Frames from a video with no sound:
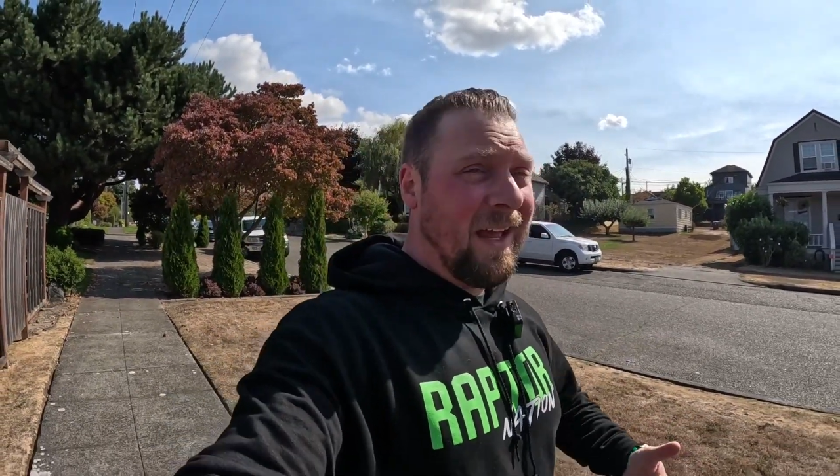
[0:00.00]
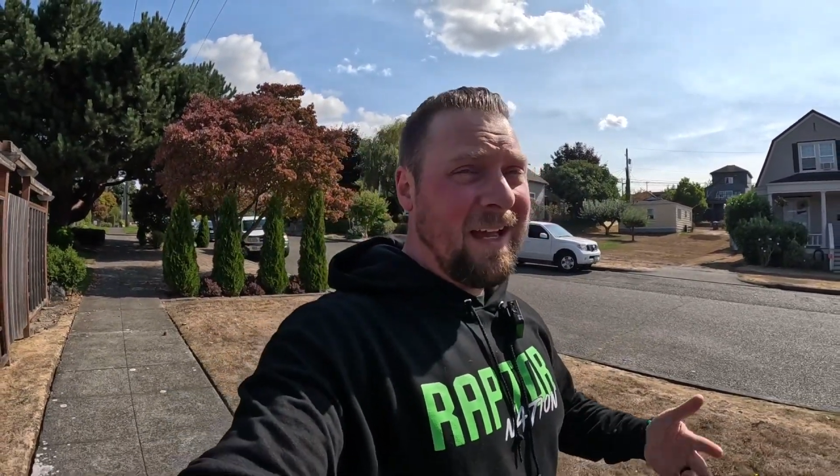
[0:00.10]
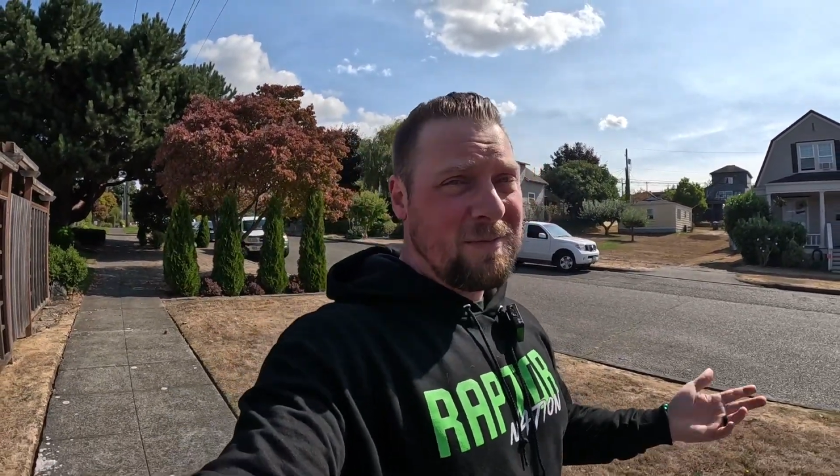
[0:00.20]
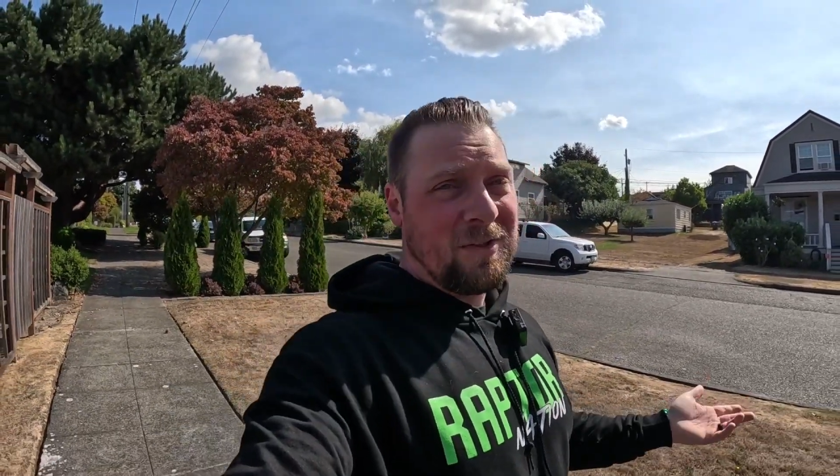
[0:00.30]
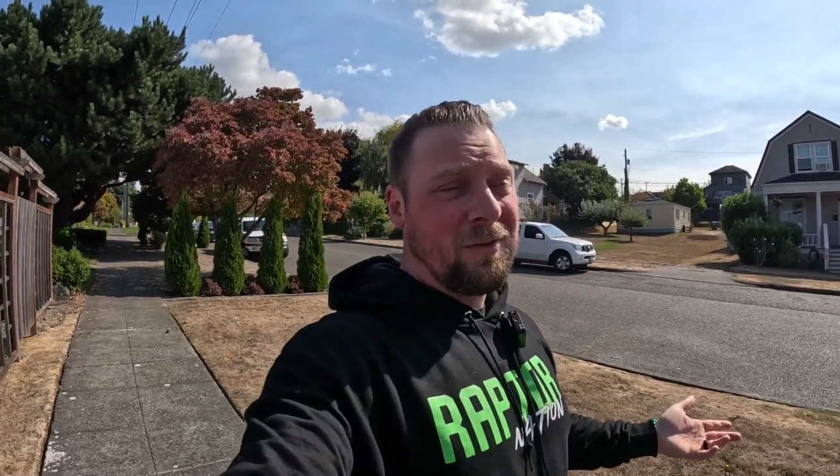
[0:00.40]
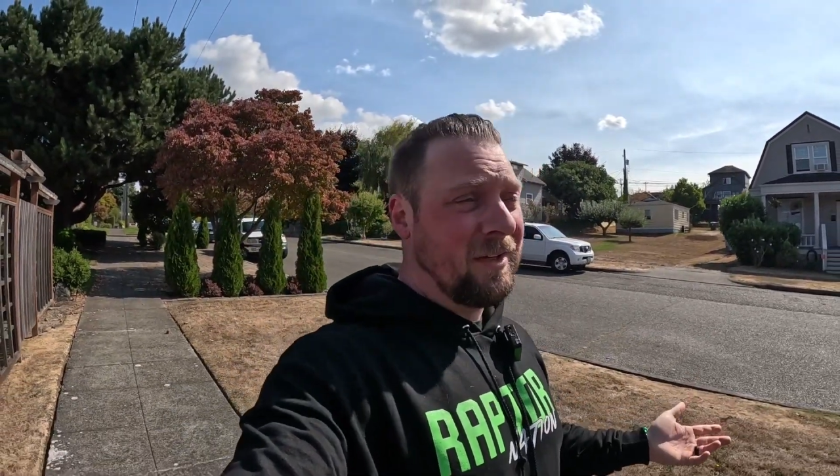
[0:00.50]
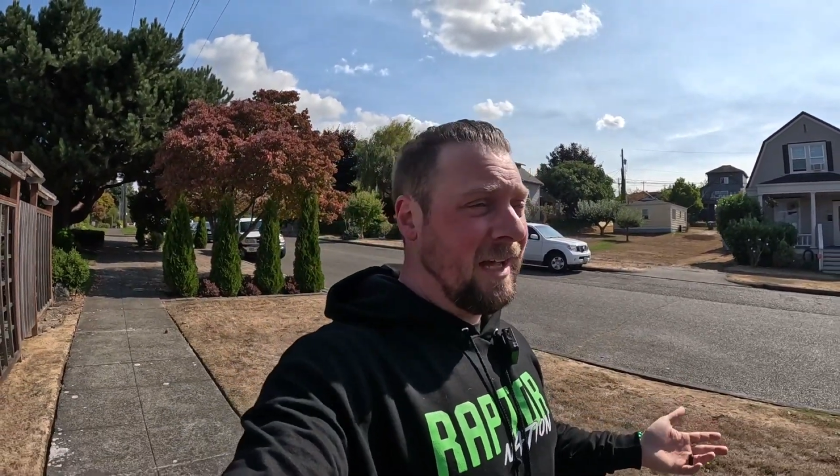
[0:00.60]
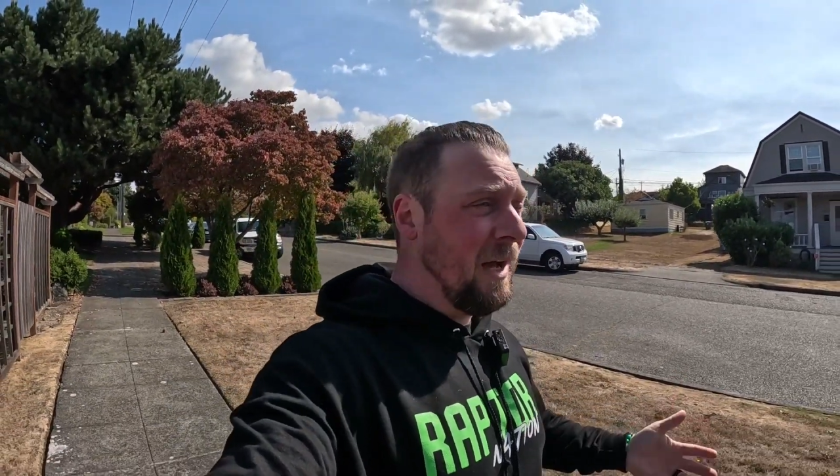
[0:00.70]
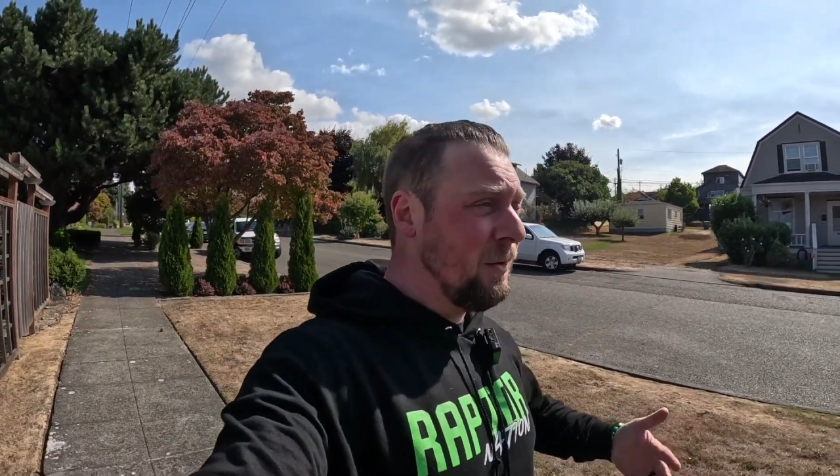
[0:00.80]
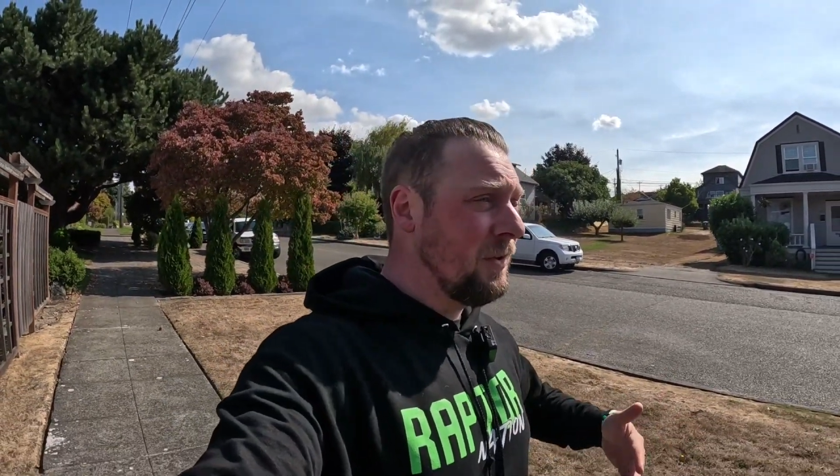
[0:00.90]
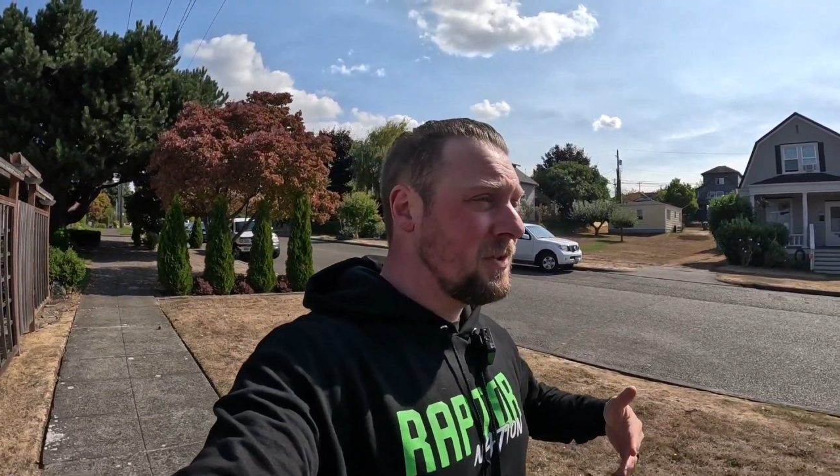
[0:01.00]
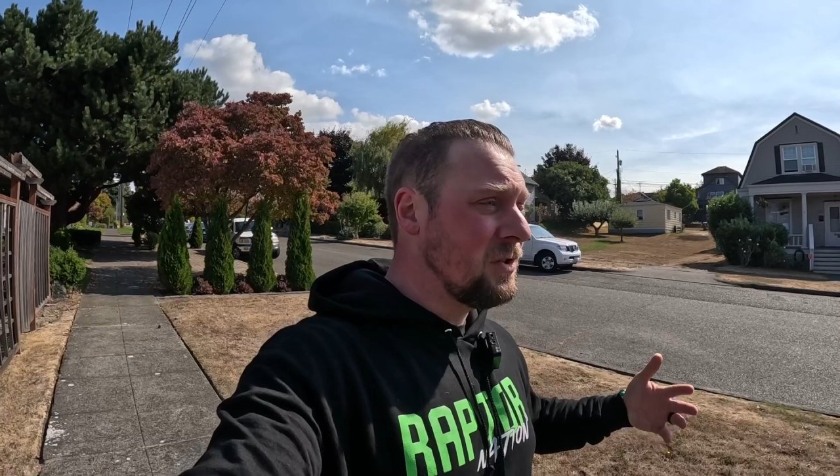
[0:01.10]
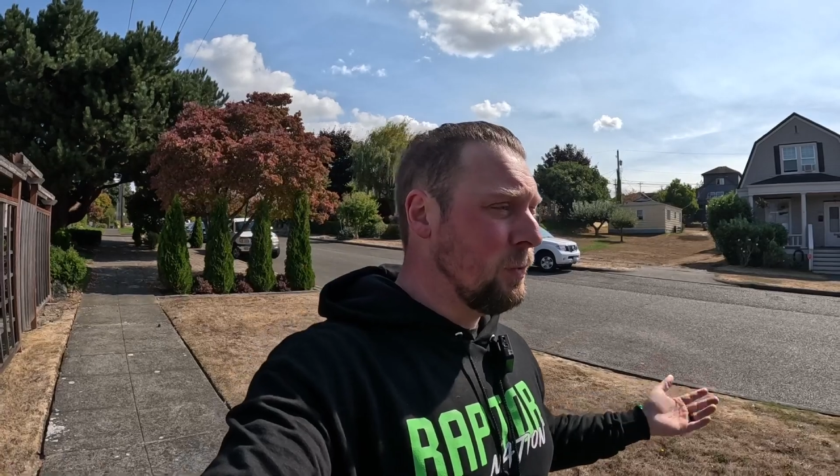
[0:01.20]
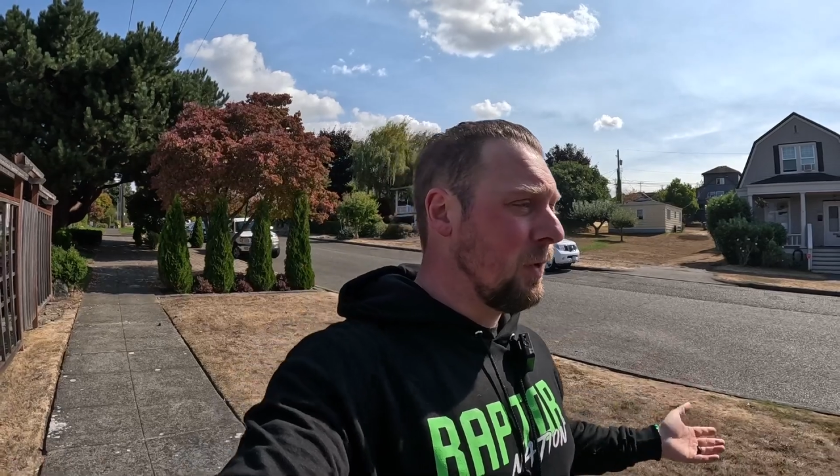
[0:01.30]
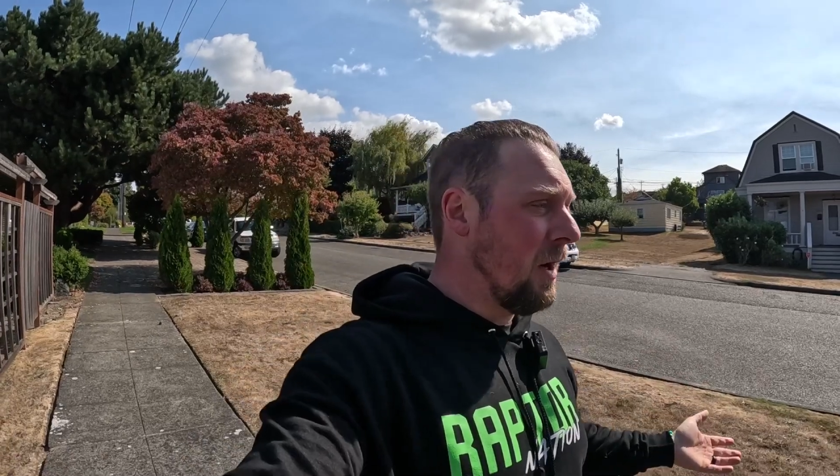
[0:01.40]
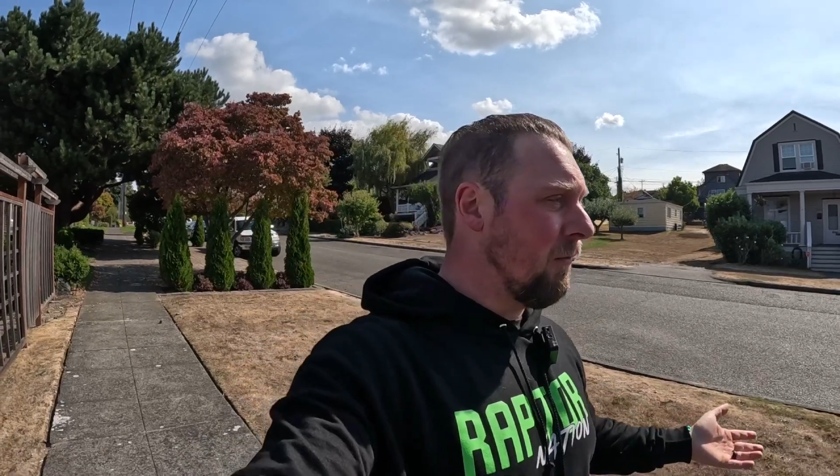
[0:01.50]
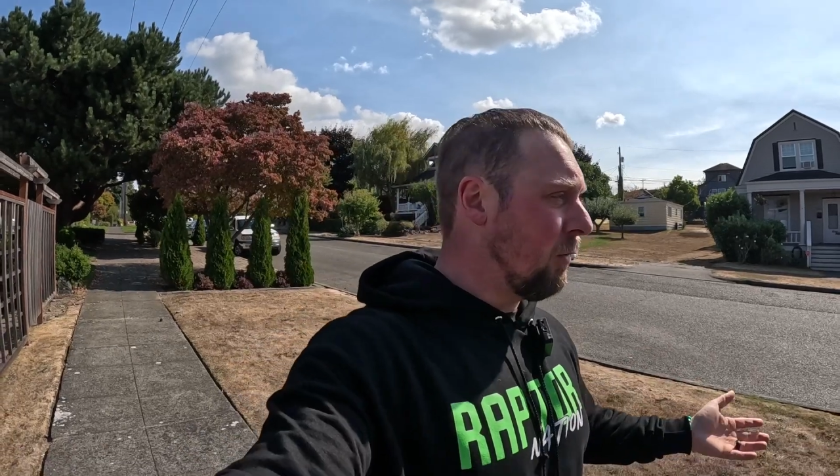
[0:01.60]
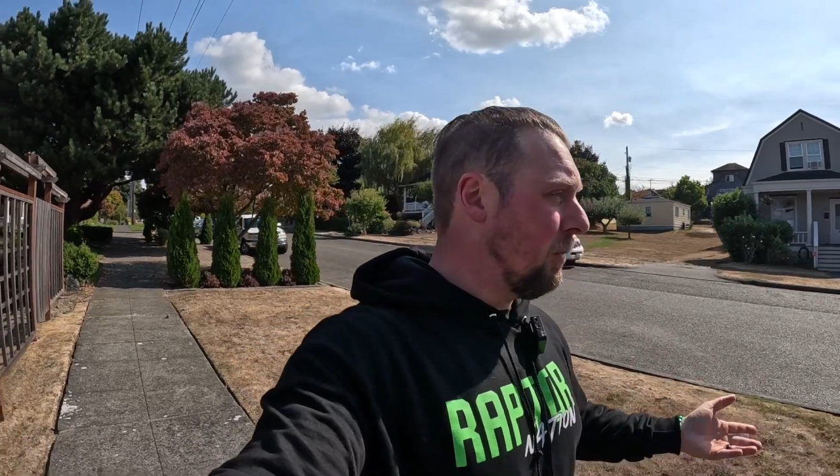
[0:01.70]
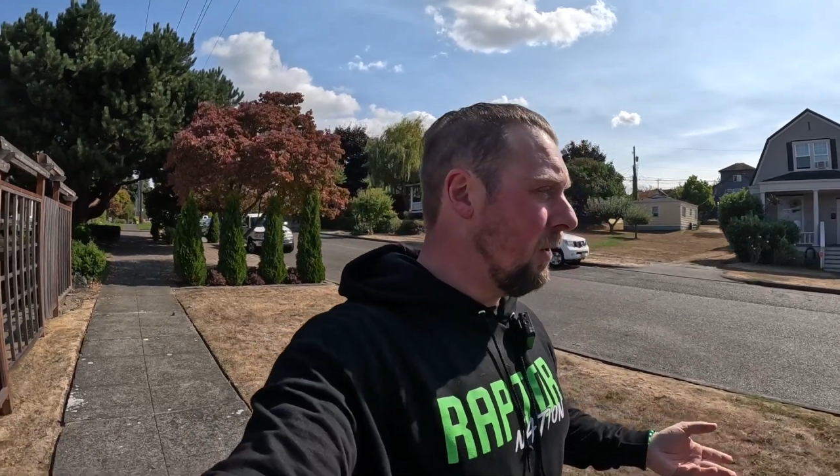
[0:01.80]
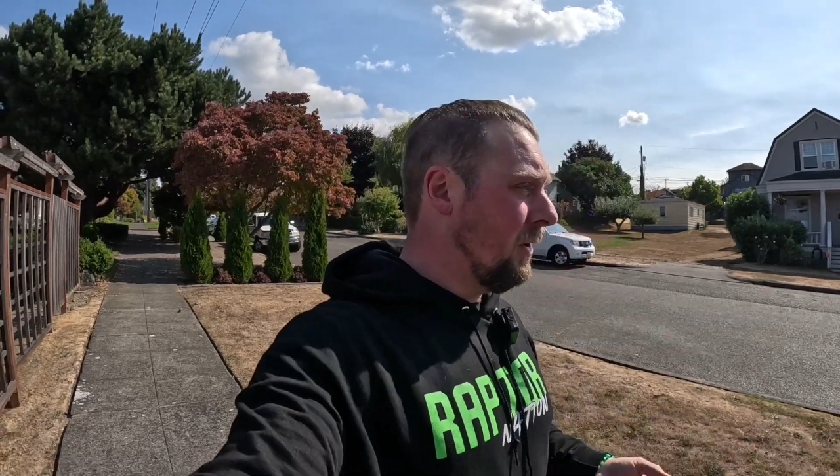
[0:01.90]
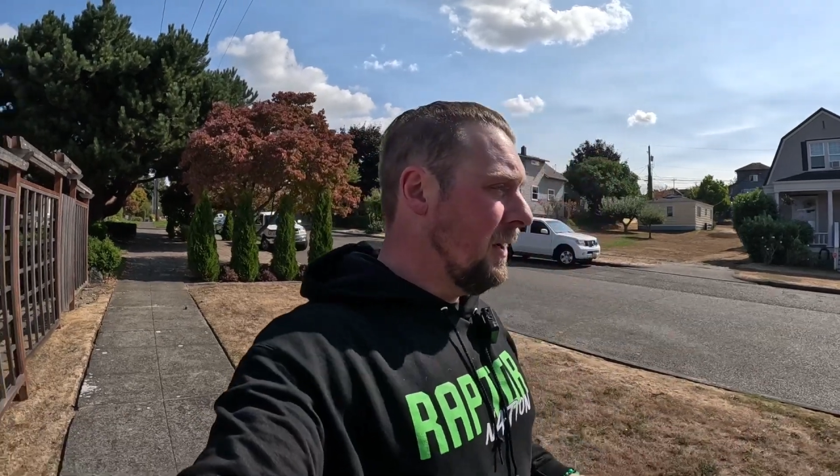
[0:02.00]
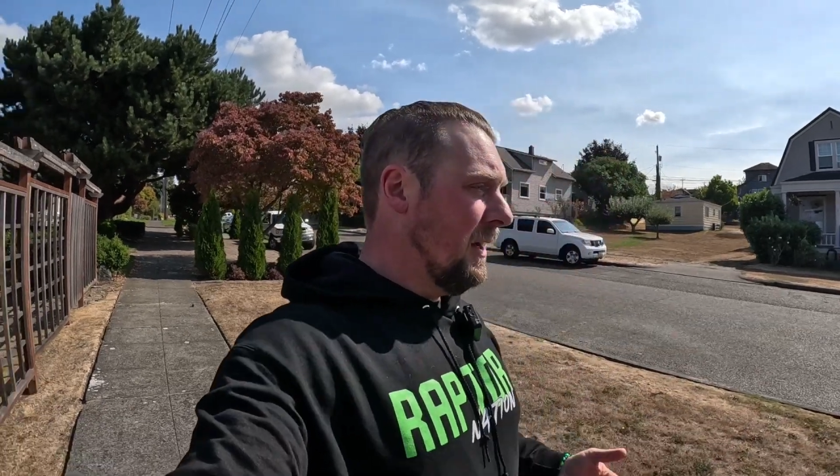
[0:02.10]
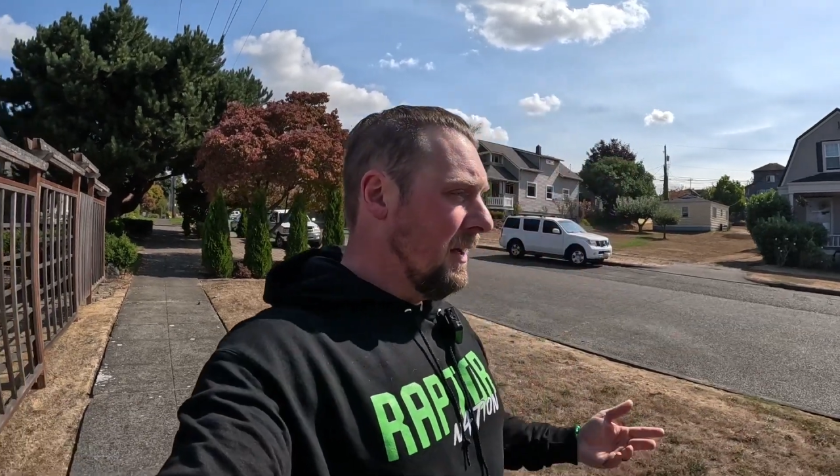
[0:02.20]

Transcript: Absolutely. I would feel super comfortable